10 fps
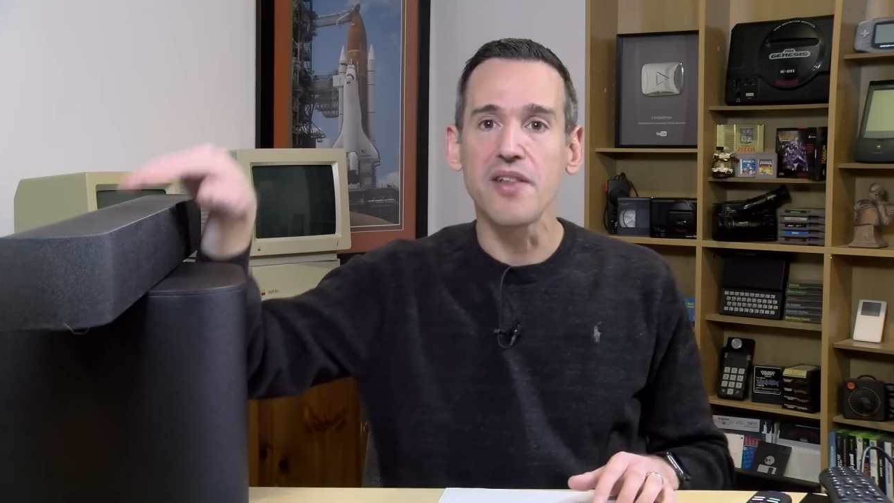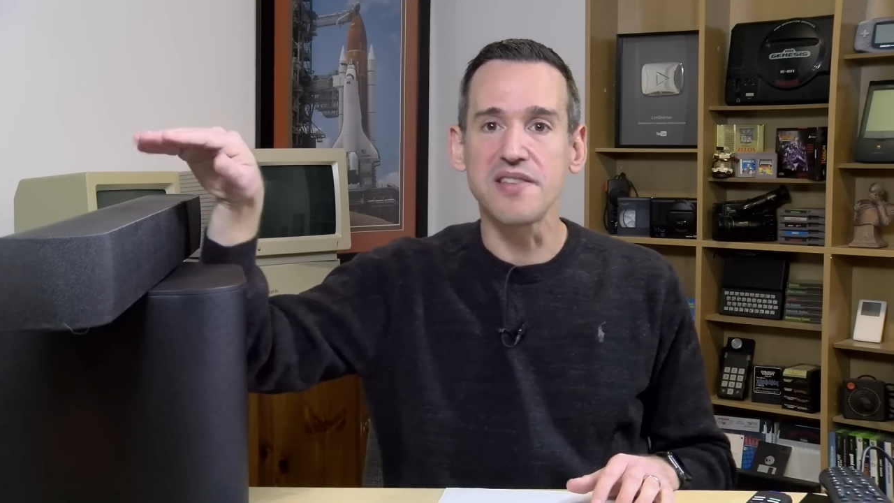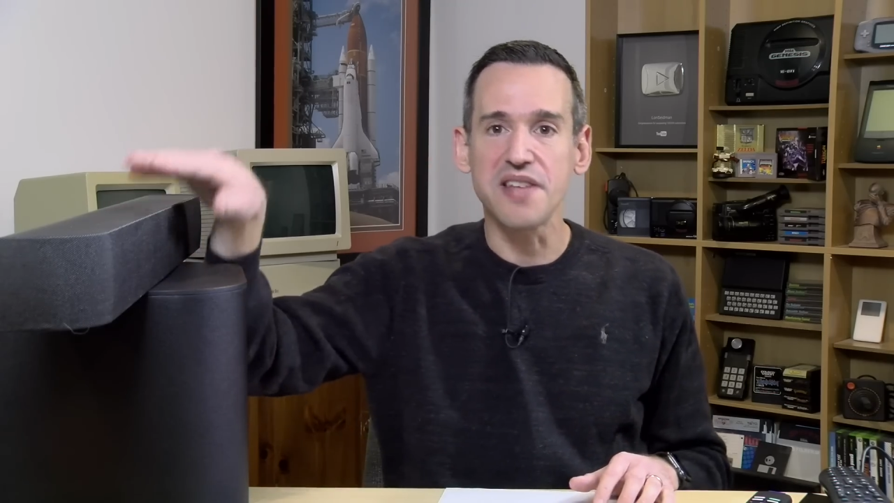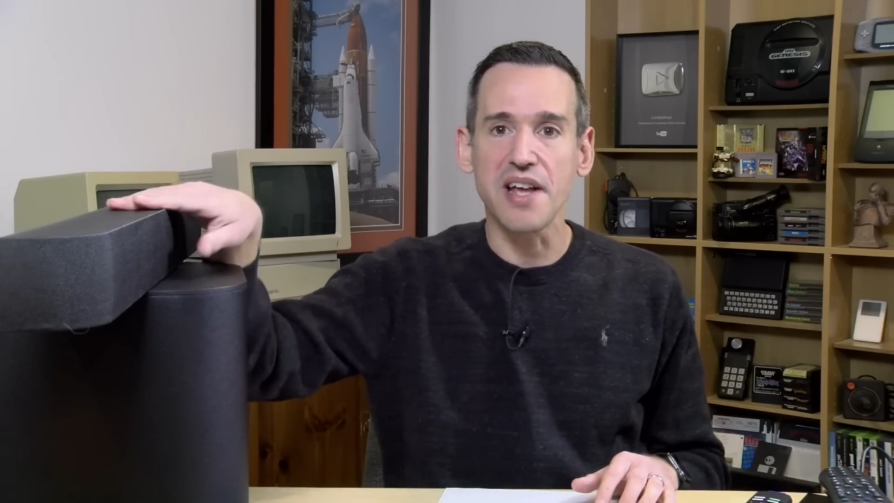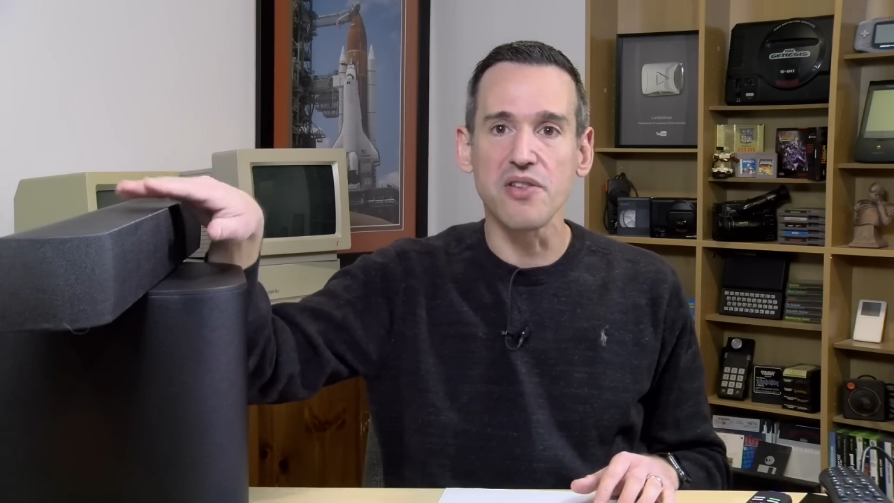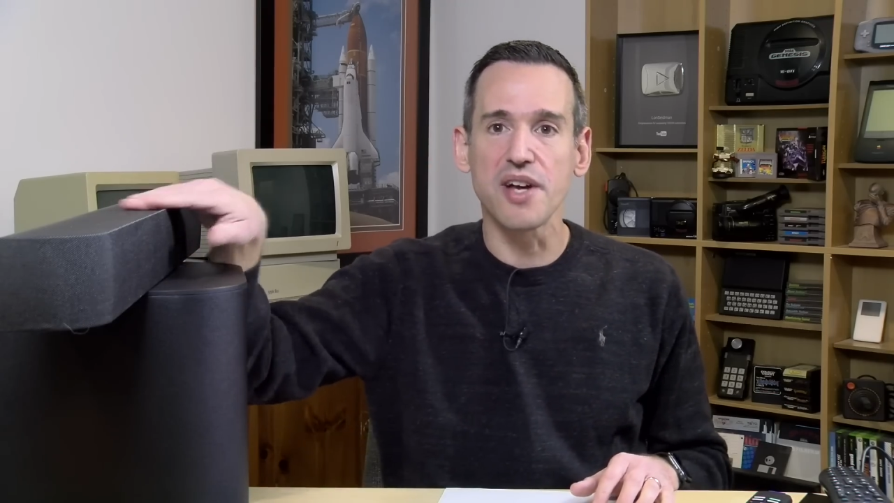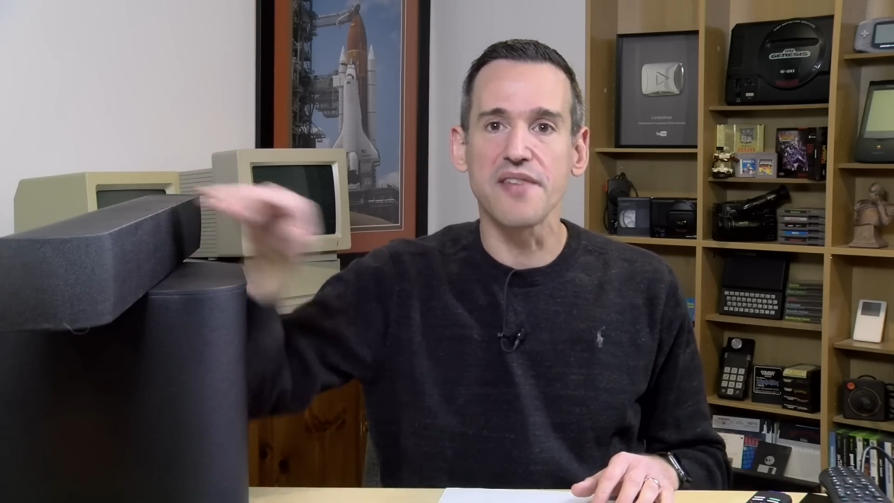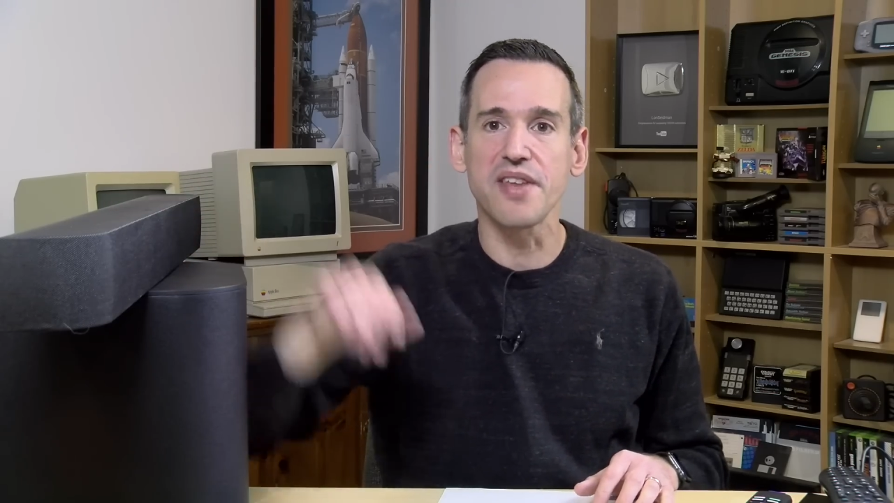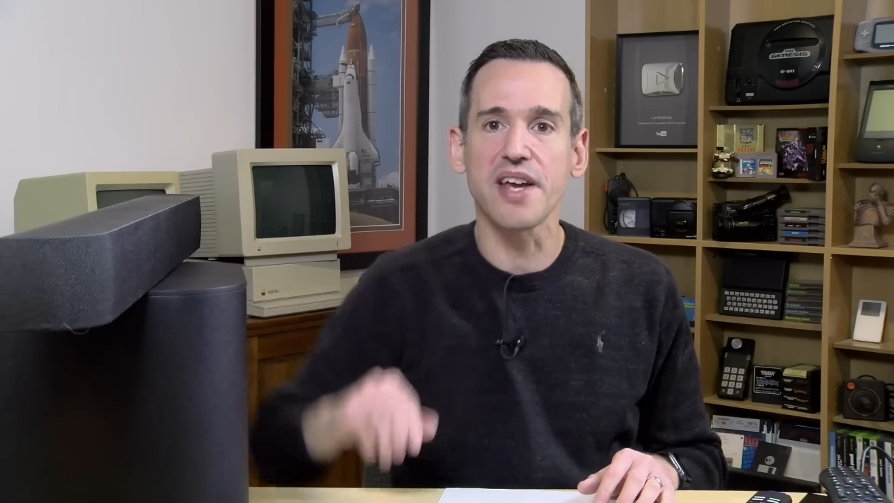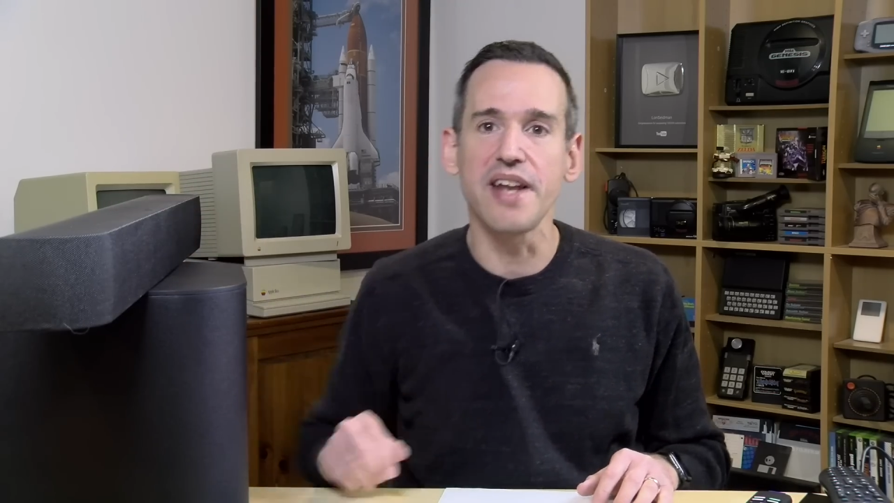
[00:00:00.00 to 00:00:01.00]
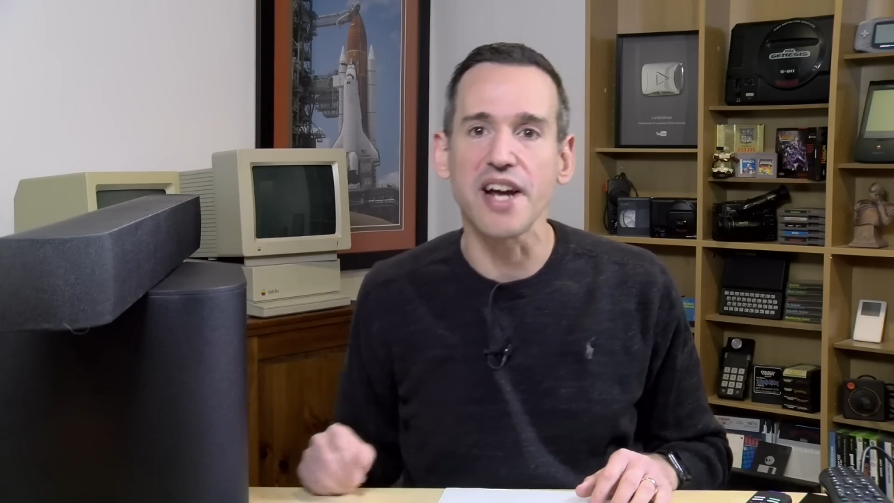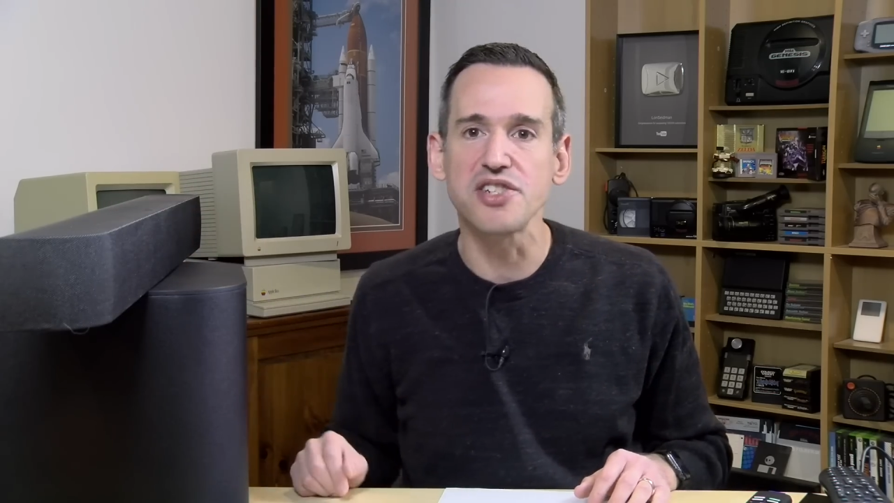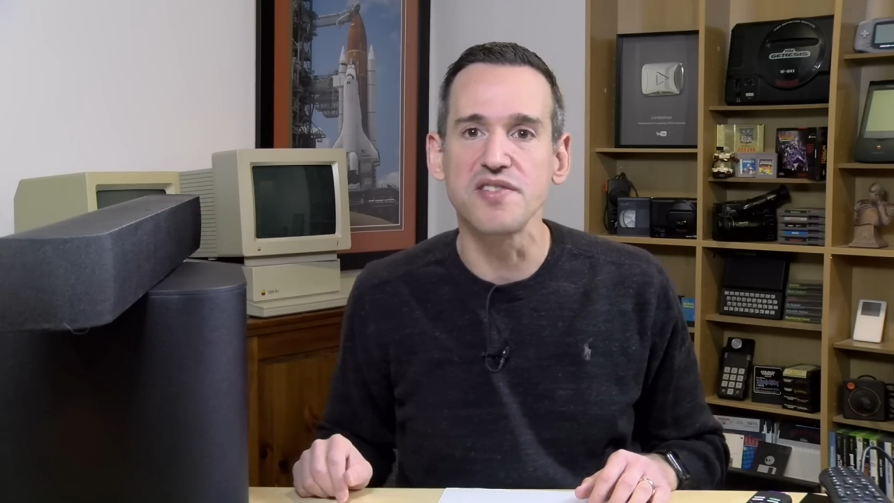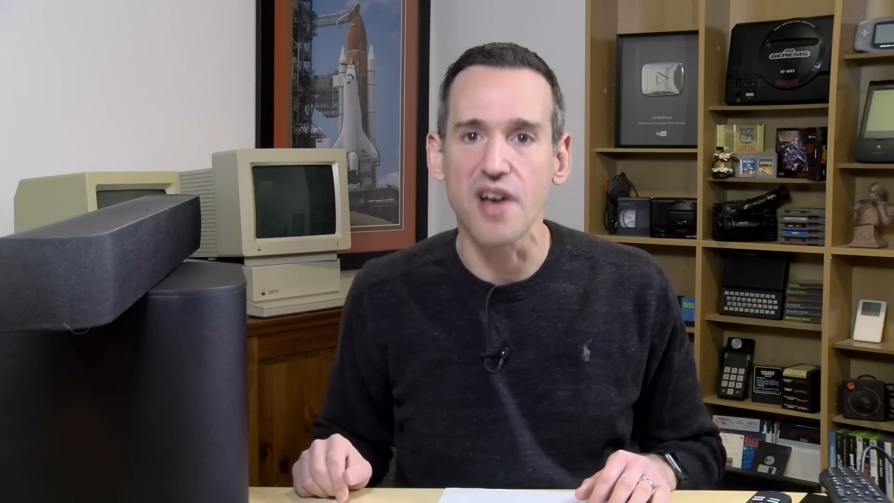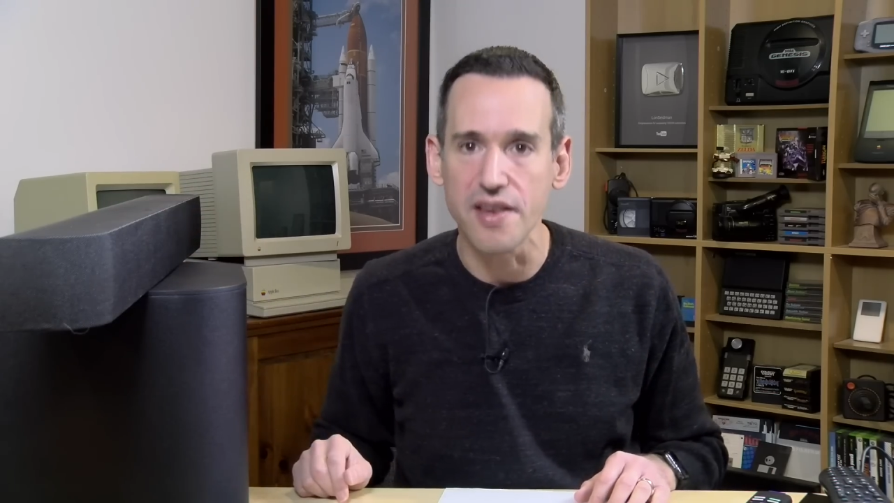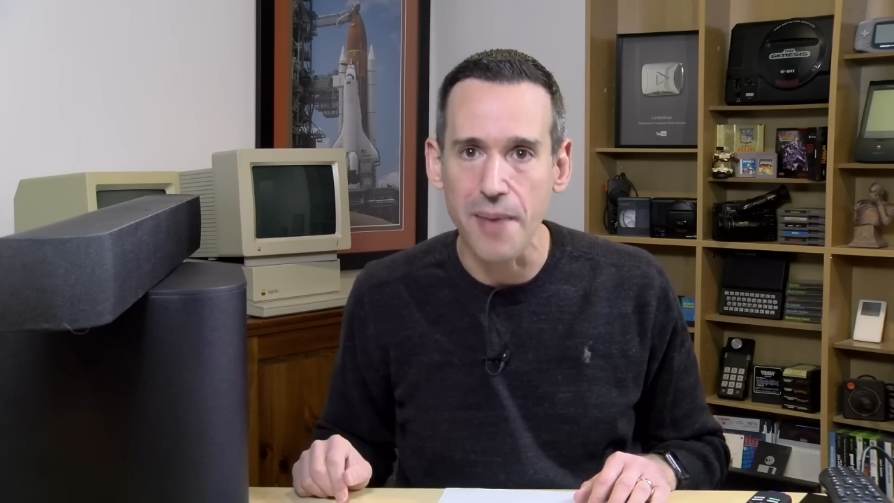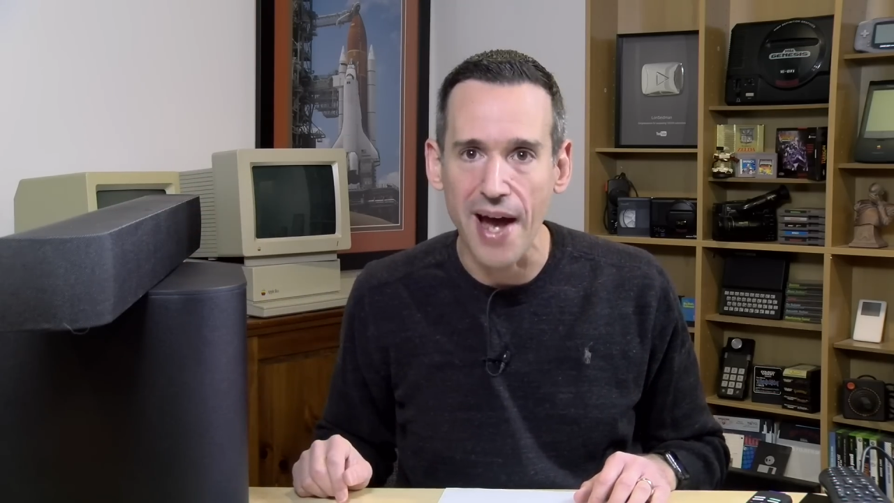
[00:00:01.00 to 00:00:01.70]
Let's take a look at the connections on the